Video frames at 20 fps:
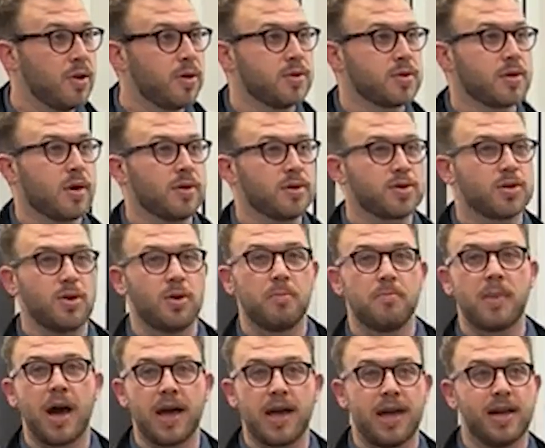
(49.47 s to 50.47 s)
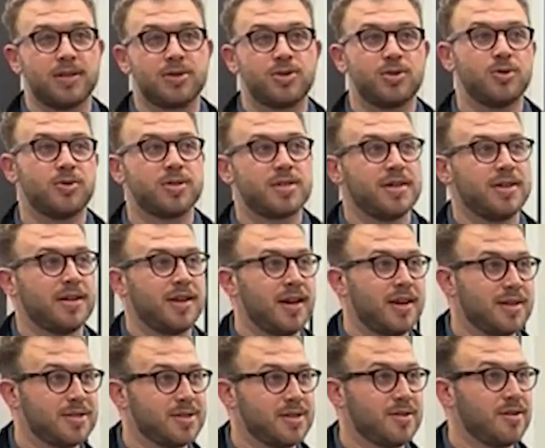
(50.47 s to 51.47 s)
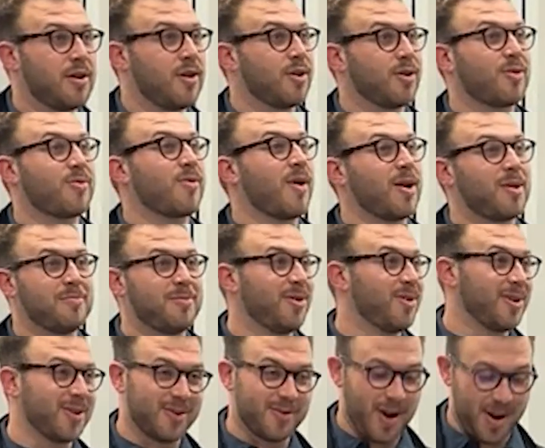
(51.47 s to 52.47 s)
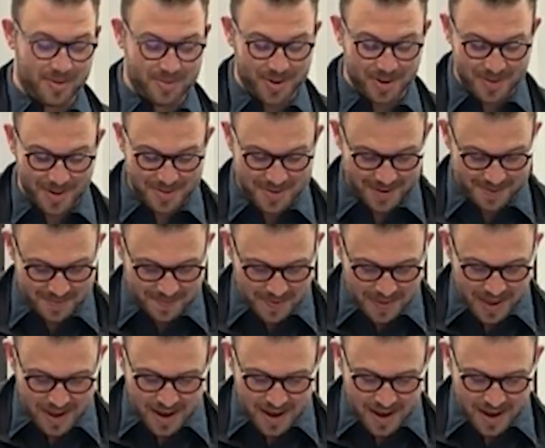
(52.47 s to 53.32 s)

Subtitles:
who's also my Aunt Susie. She's an incredible woman.